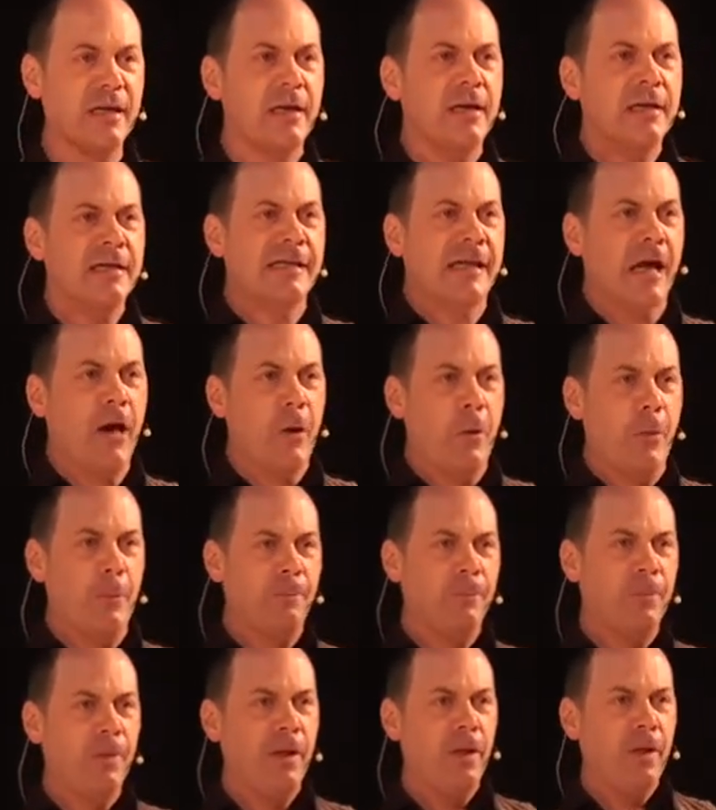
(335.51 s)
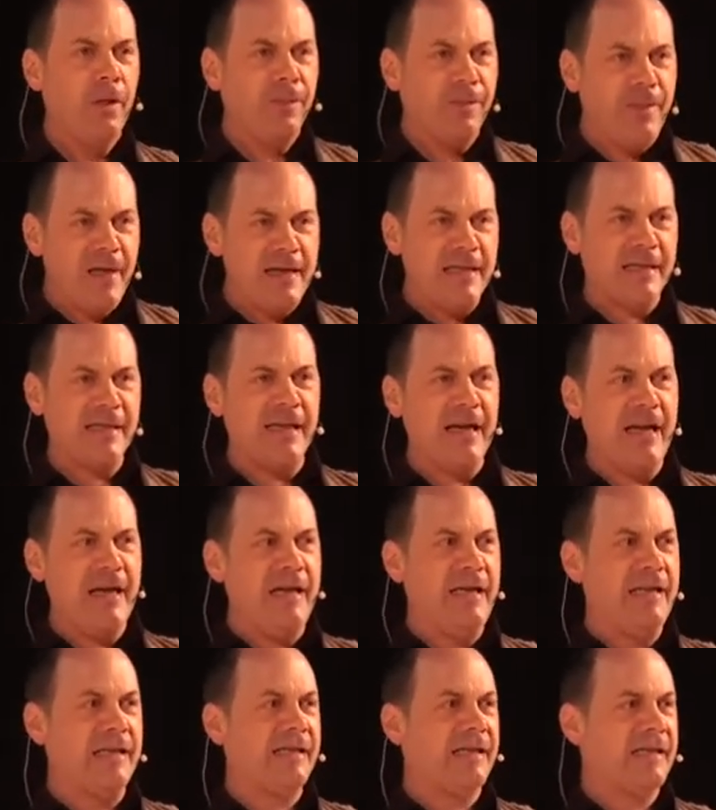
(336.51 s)
So, this
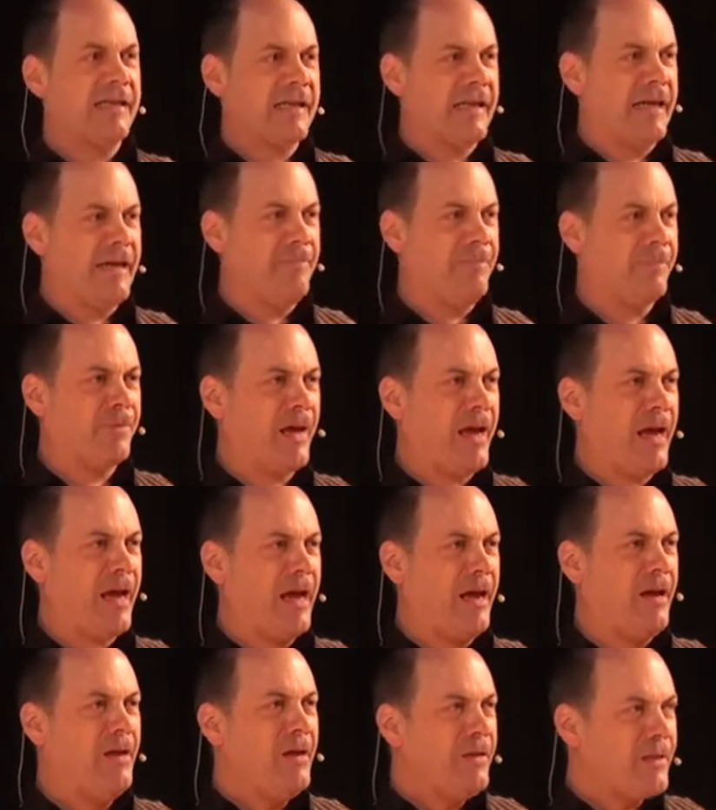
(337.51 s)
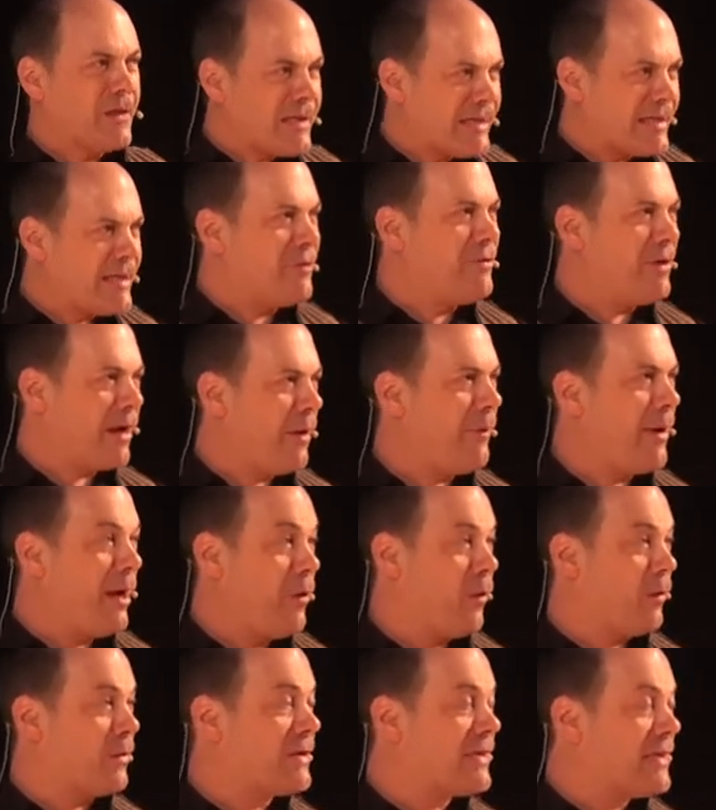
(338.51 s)
is the same thing that's still going
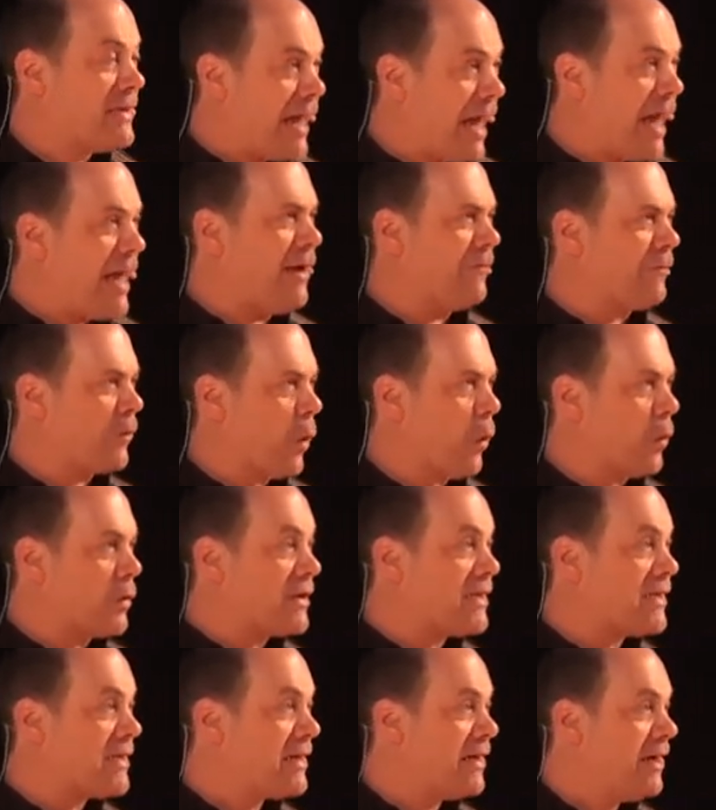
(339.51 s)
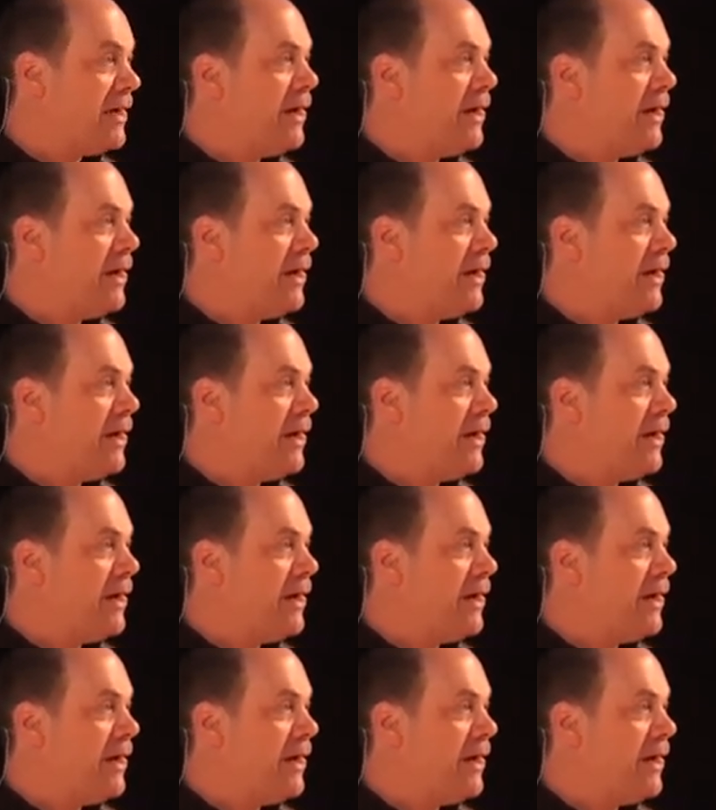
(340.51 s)
on today, of course.